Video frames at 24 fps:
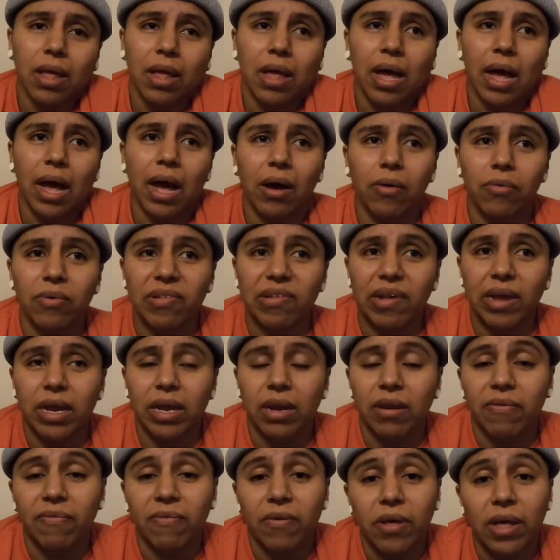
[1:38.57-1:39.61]
how was I going
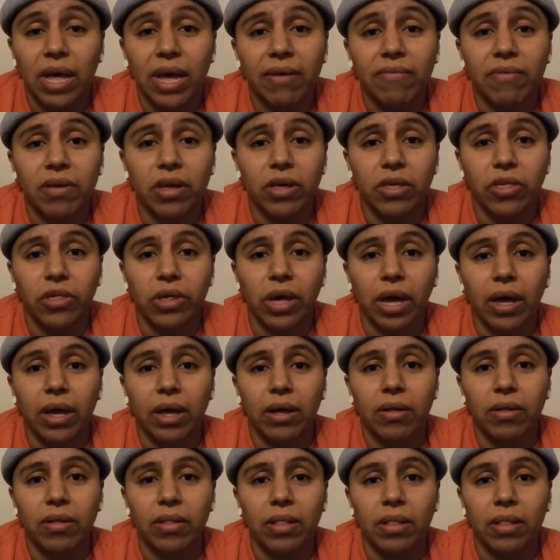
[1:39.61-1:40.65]
to feel having a
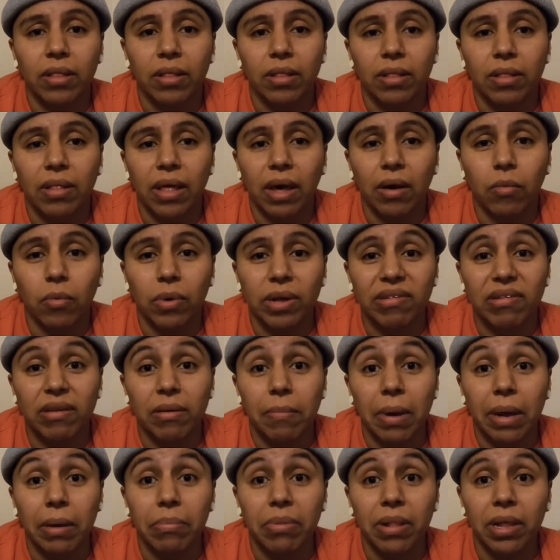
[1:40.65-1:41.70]
child that wasn't
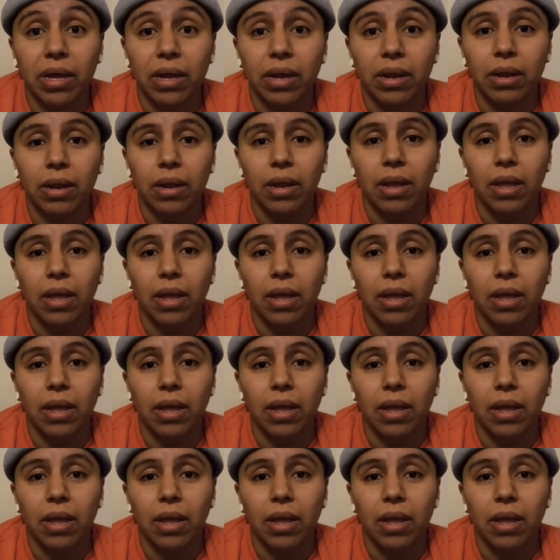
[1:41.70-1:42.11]
my blood?